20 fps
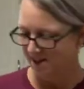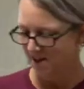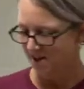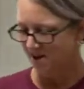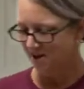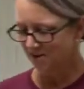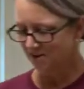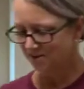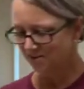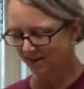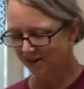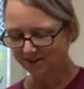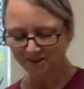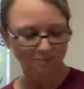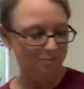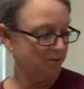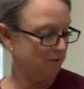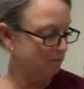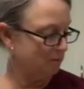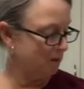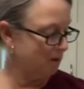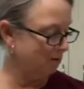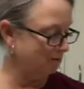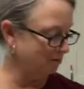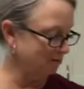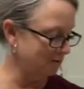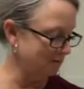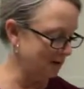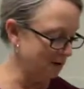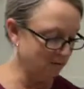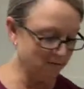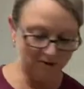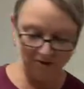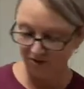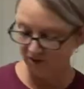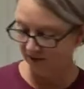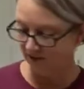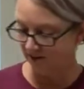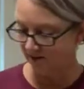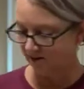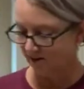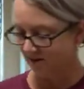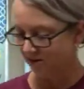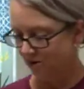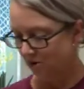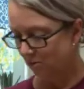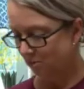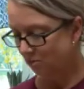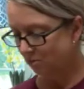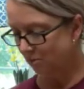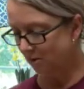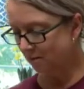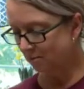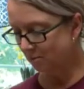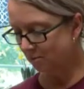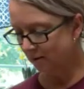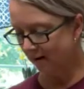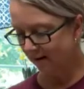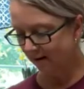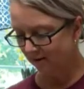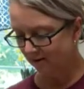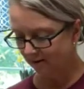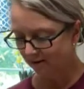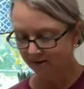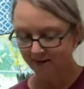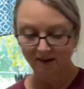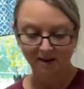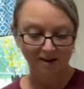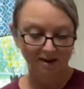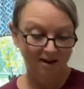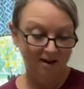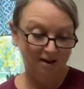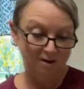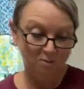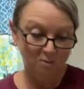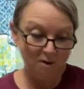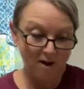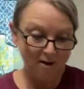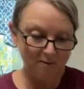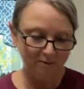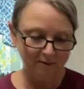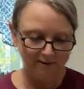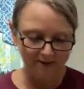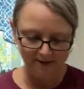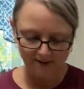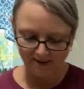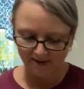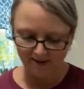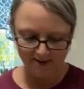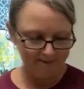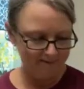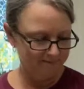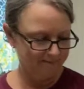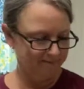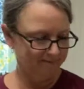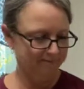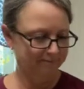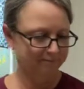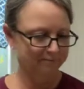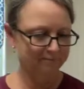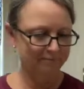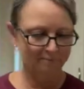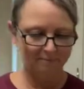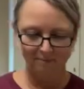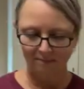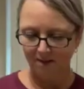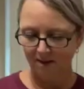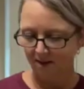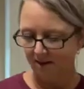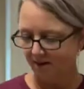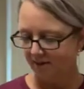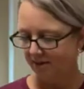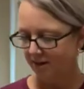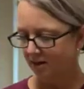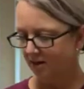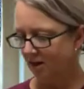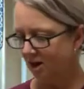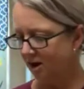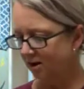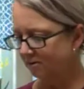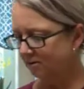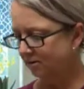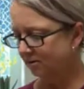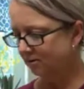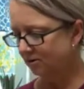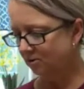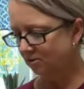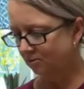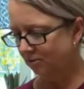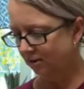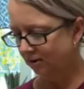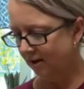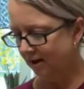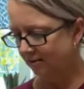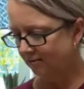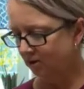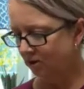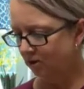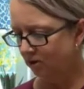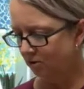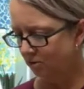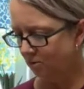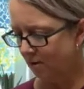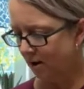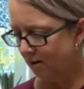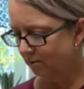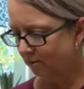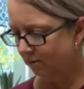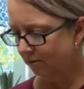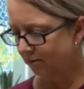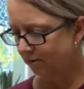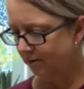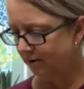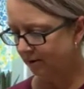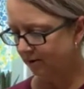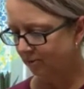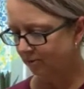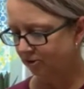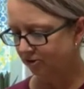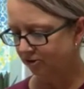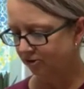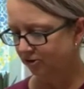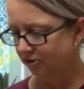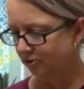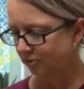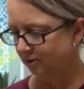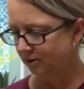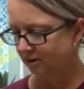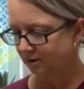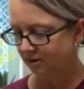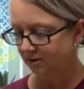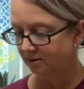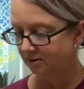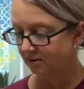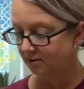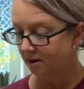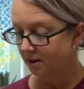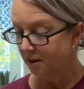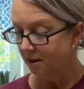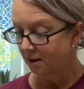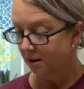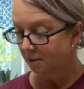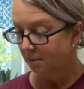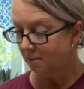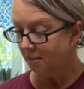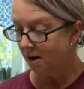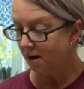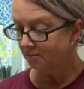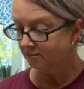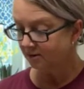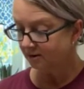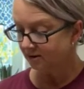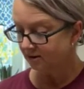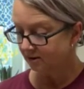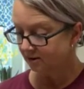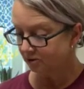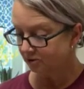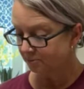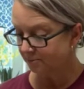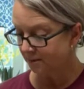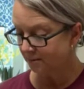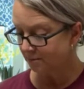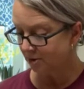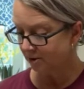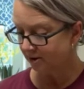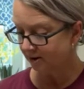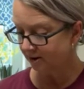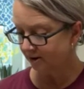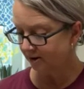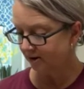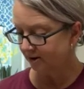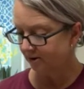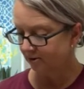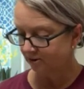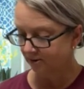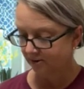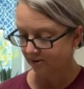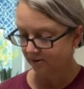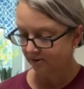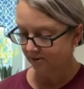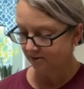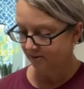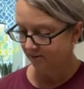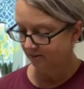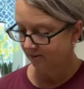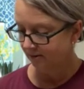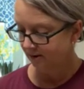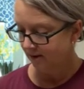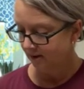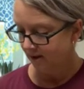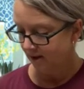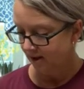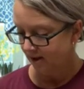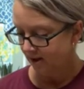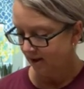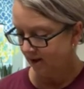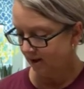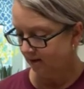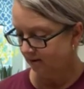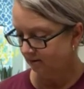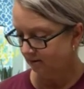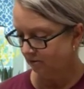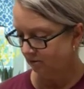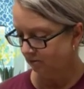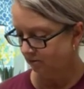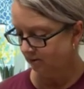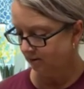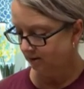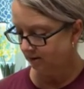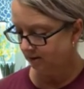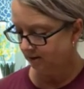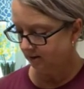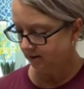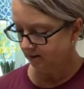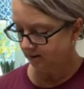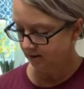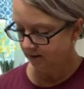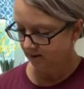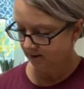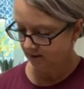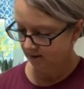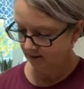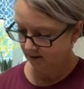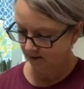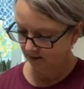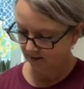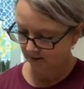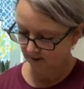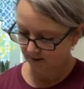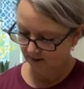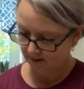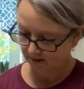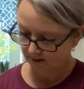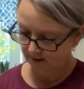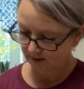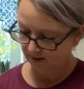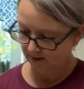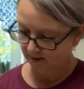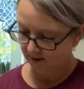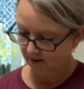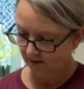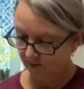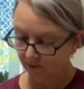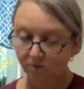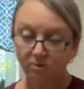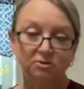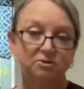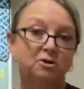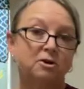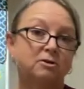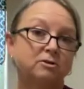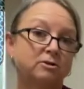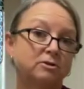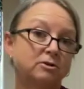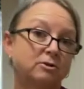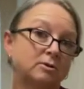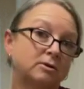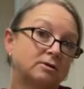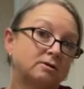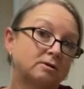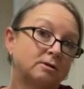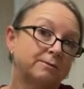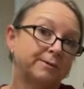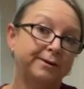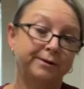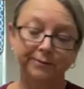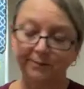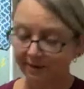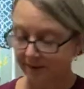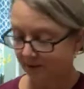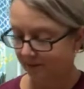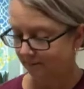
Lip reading: on a Facebook post about which end to rub around and why we did it. I think a lot of us don't really have a clue why we're doing it. We're just doing it because Mom did it, or Mama did it, or Aunt Susie did it. We're told to do it, so we do it.